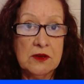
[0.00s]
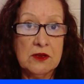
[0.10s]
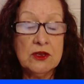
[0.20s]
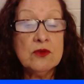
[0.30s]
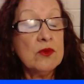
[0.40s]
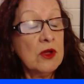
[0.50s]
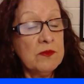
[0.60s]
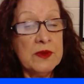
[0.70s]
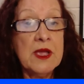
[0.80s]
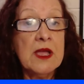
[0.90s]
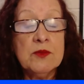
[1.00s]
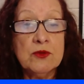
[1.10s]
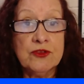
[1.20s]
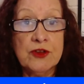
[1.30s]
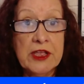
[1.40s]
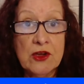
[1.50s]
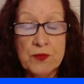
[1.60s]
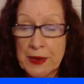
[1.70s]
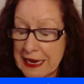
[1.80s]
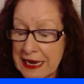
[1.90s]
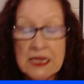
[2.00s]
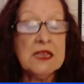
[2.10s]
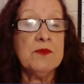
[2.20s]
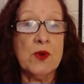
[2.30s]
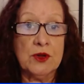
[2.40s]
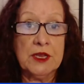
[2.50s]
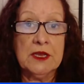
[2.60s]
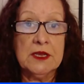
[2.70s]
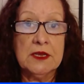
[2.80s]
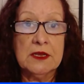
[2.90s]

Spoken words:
you won't be able to help anybody,